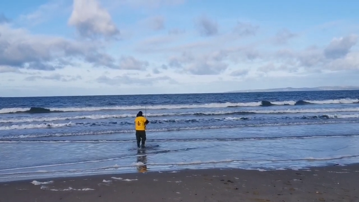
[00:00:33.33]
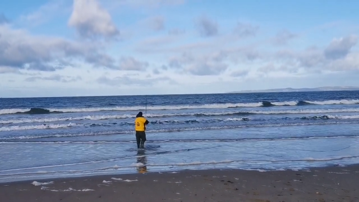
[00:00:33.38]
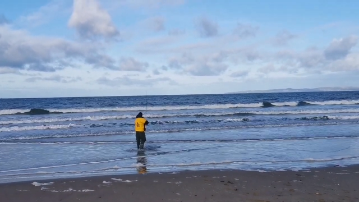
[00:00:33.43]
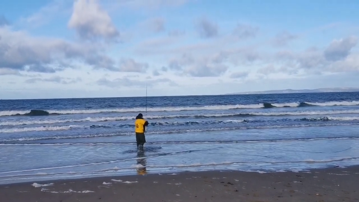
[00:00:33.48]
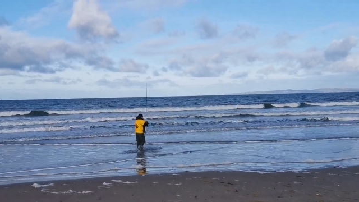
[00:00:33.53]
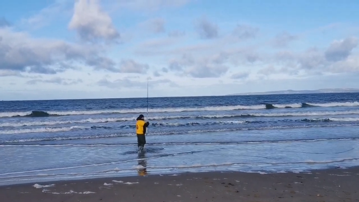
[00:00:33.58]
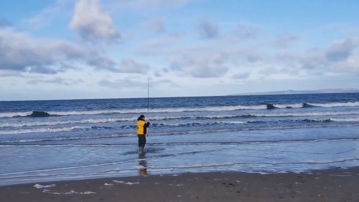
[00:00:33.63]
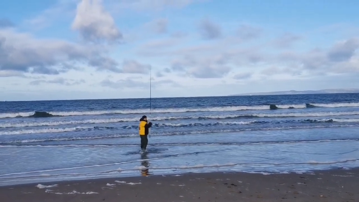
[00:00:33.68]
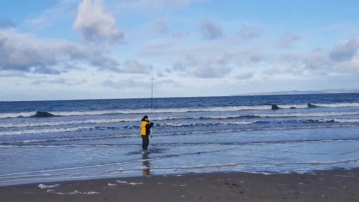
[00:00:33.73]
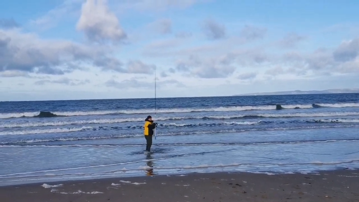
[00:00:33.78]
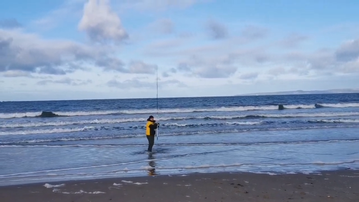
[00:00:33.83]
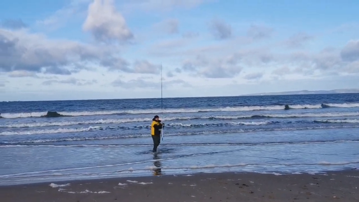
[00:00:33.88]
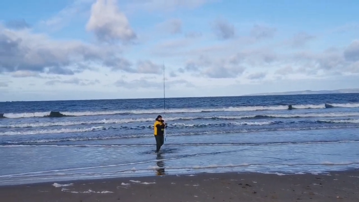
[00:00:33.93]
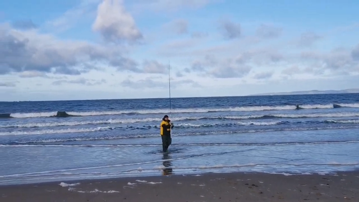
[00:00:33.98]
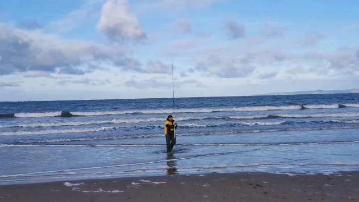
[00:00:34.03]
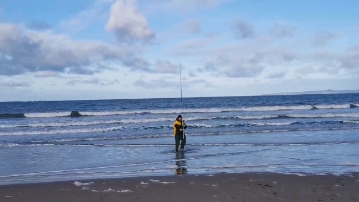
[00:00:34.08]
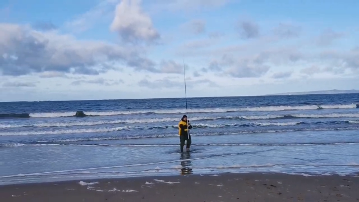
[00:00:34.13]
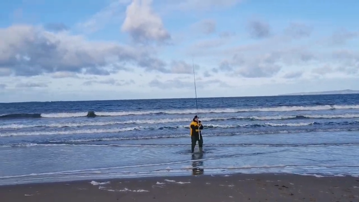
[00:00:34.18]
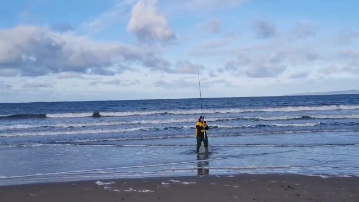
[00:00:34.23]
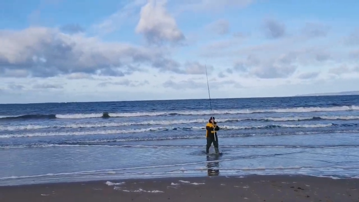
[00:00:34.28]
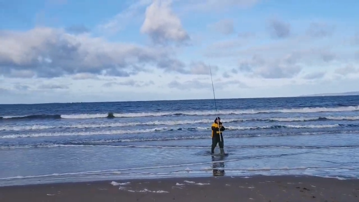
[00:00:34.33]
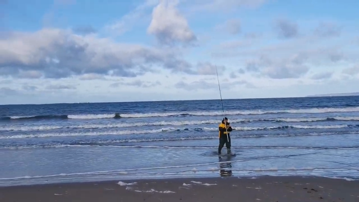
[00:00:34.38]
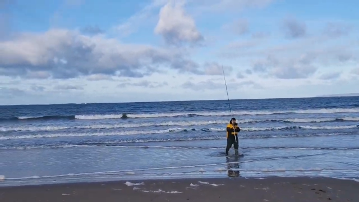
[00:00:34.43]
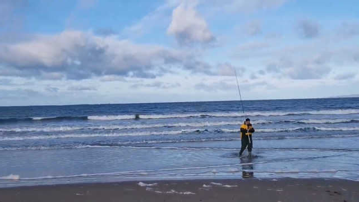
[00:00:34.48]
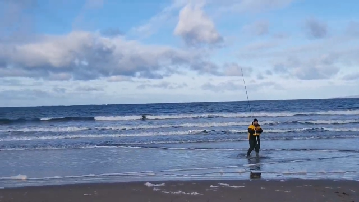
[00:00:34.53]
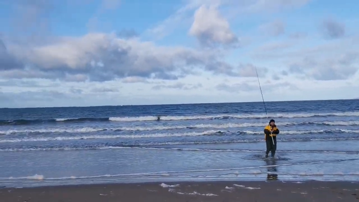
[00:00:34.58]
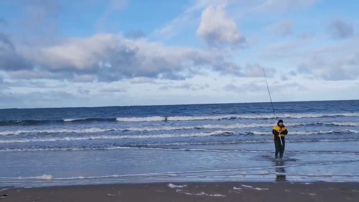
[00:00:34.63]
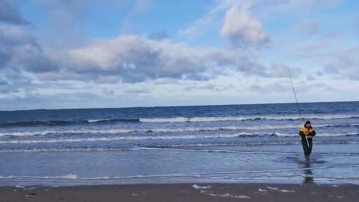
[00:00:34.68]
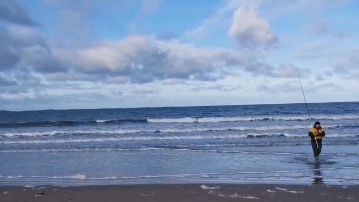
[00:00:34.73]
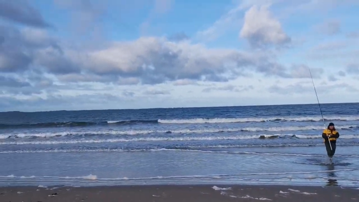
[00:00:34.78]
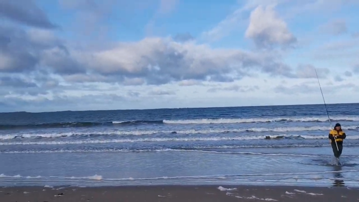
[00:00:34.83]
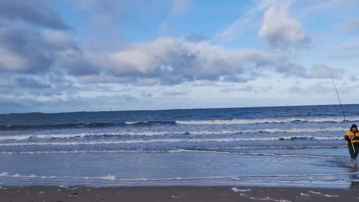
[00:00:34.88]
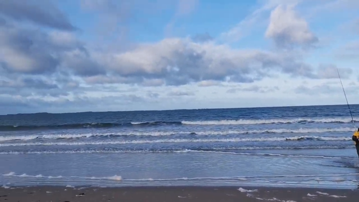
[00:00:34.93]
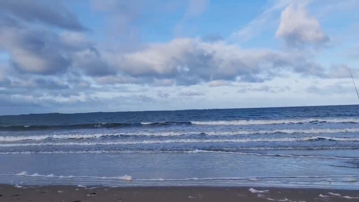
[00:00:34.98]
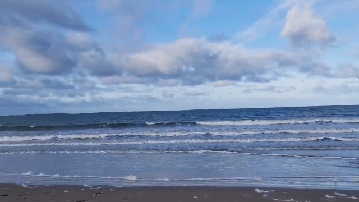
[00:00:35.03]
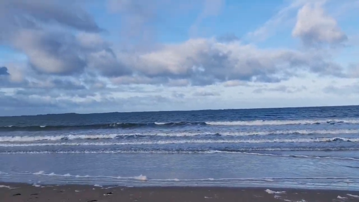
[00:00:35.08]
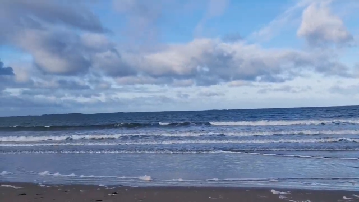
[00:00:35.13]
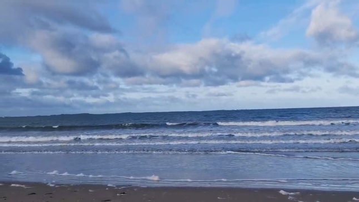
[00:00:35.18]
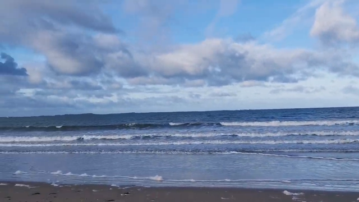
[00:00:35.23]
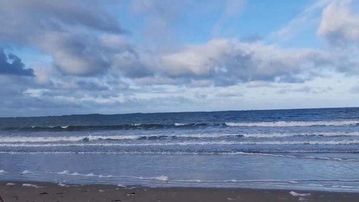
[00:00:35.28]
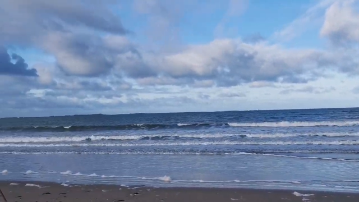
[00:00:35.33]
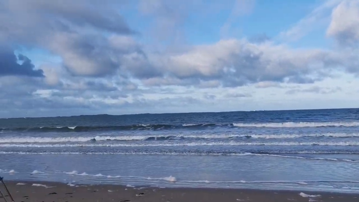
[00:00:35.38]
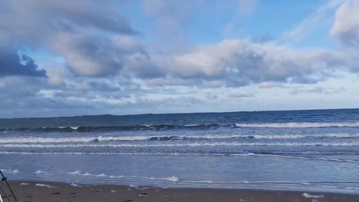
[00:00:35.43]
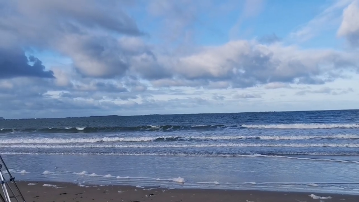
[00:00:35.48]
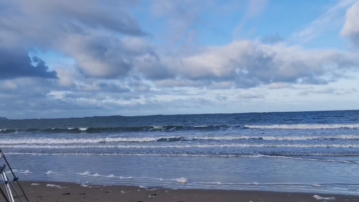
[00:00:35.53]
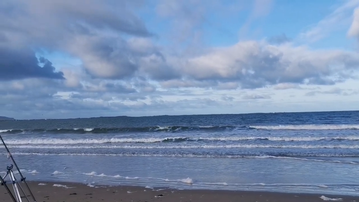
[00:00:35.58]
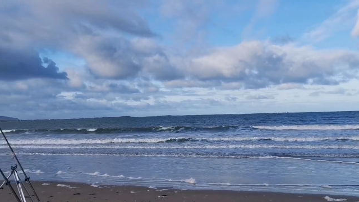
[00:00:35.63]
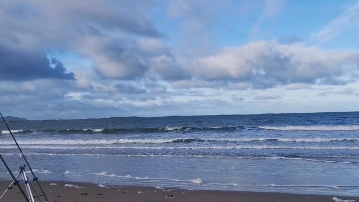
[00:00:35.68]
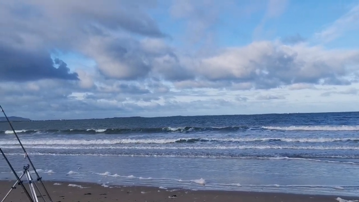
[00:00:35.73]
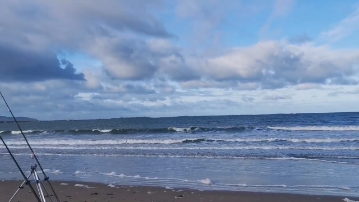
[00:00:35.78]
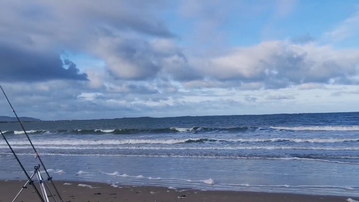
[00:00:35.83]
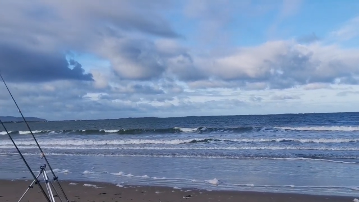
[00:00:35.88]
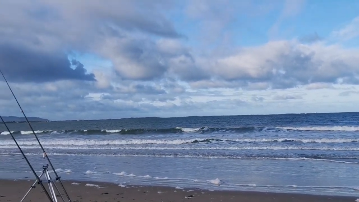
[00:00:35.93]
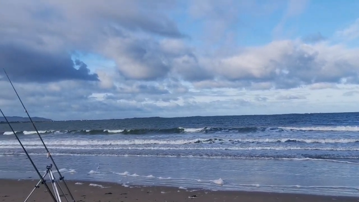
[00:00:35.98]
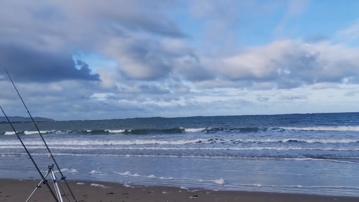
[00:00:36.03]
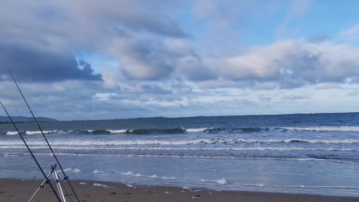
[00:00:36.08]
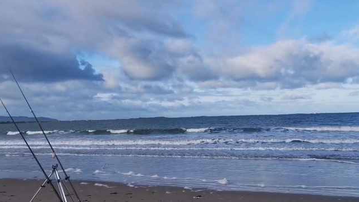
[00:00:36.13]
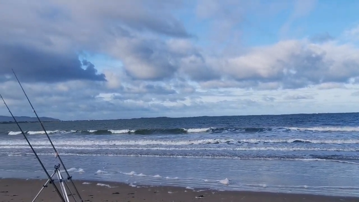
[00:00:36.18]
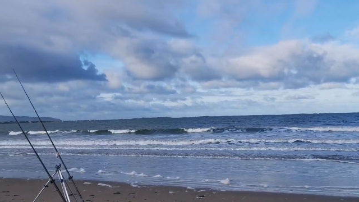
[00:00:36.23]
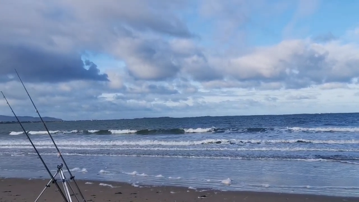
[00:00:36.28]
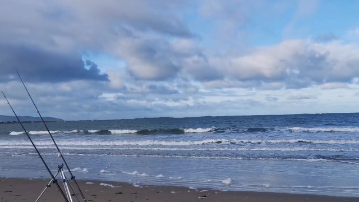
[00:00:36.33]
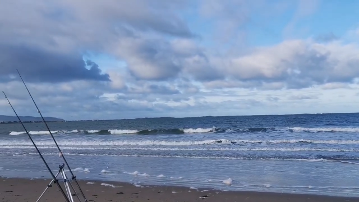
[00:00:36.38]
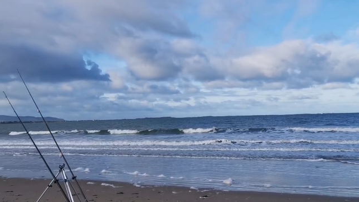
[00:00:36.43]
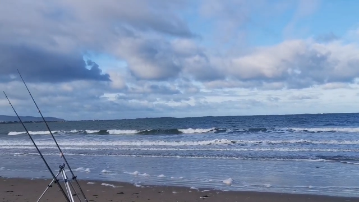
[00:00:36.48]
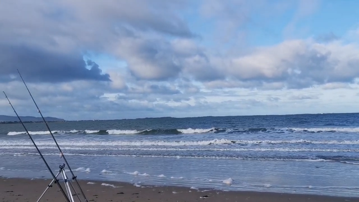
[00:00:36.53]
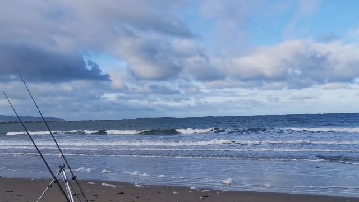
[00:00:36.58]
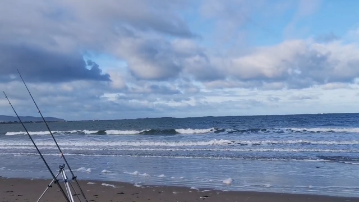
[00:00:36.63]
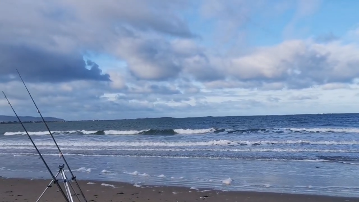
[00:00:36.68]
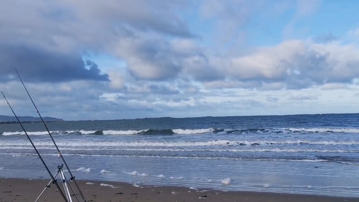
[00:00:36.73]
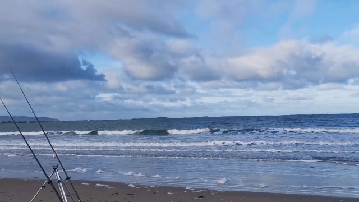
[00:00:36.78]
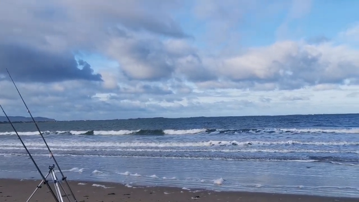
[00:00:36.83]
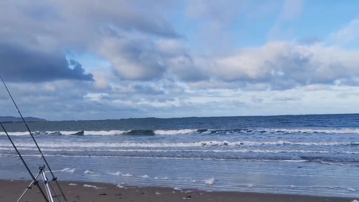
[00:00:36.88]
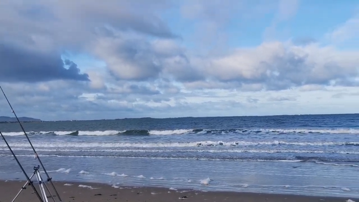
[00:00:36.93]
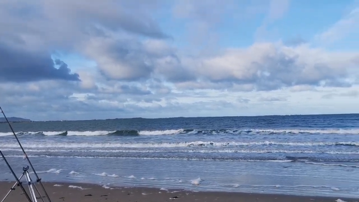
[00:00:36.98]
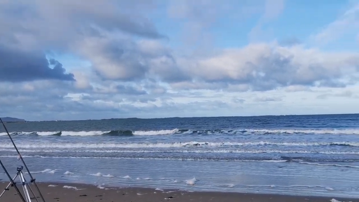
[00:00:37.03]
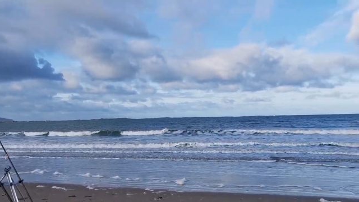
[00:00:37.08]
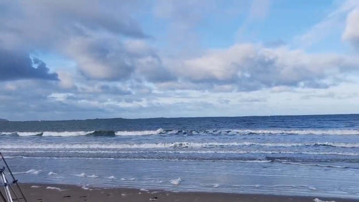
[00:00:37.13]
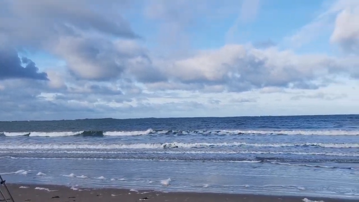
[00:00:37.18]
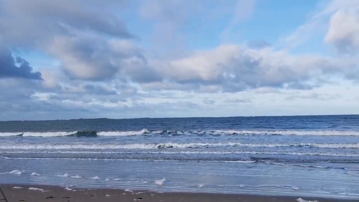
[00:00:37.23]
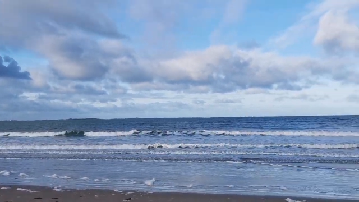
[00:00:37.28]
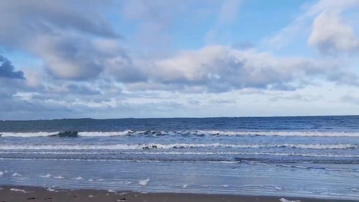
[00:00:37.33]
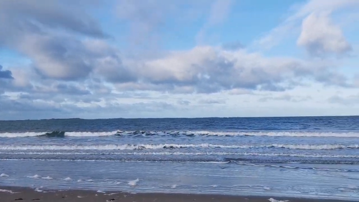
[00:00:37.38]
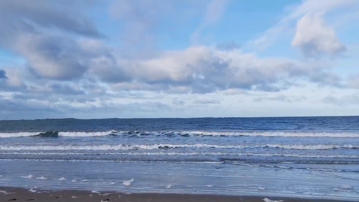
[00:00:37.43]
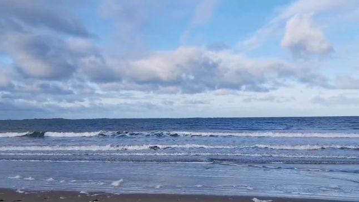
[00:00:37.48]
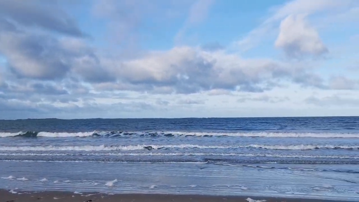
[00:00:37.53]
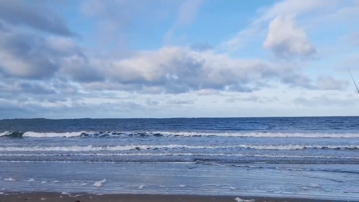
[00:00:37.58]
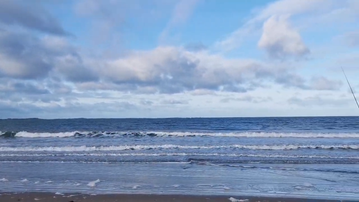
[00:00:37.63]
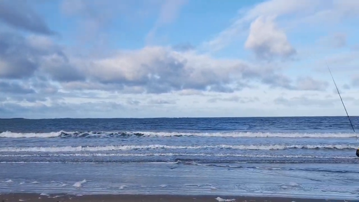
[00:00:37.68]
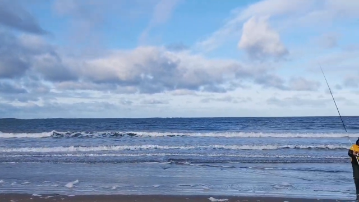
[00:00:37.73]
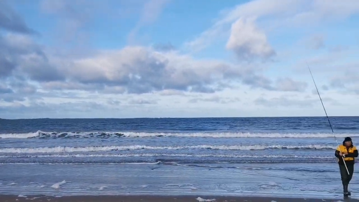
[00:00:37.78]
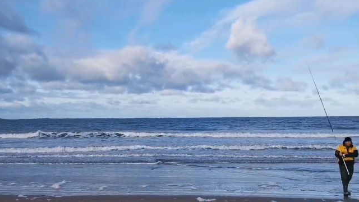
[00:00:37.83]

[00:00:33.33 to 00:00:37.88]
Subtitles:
[unreadable: no face in view]